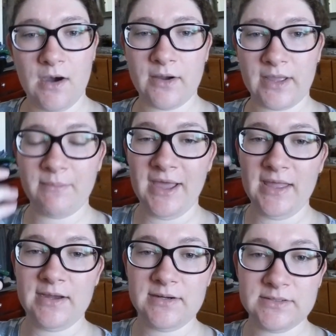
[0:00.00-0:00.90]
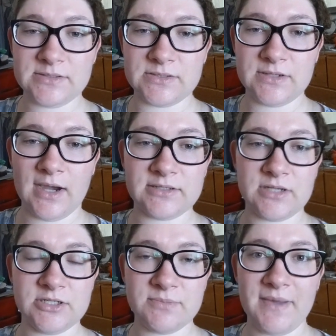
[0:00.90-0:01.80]
okay, my hand, yeah,
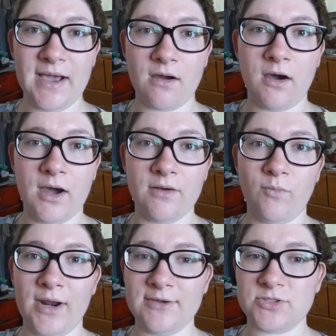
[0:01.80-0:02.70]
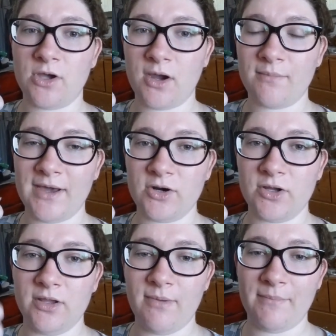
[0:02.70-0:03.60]
touching back on what I was talking about
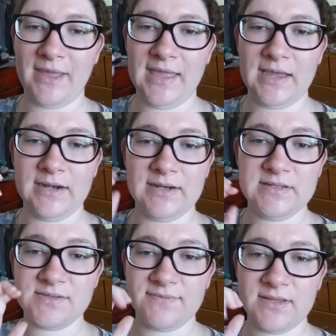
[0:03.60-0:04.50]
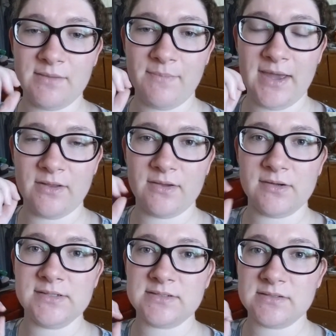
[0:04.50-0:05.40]
earlier about my hand, it is feeling better.
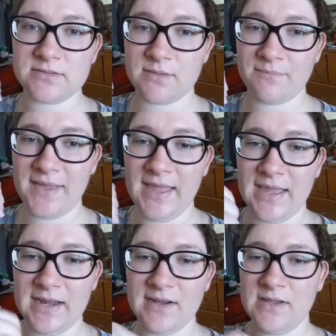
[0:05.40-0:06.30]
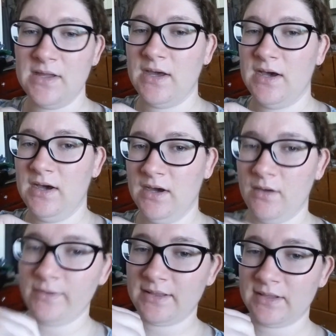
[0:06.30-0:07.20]
There is still some pain.
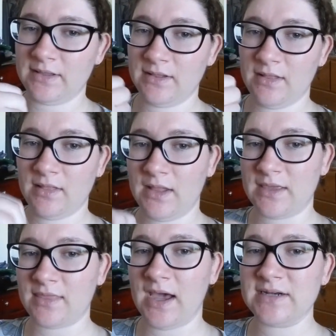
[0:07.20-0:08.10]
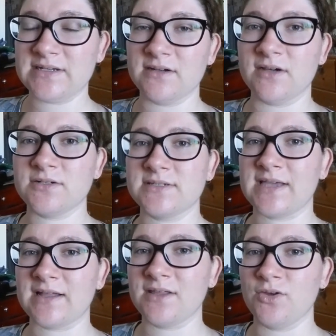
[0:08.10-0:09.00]
Wiggling it like that did not
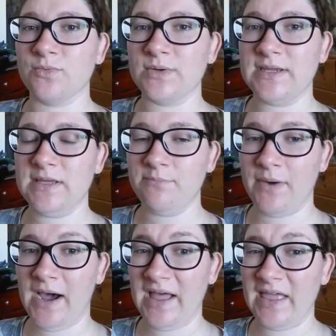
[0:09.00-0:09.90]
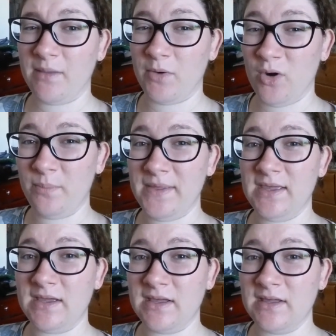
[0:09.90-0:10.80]
exactly agree, but I am
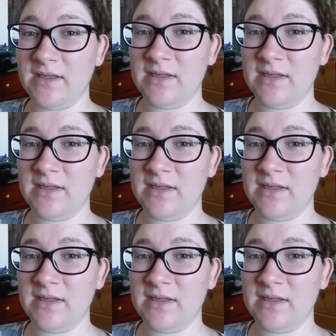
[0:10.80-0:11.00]
hoping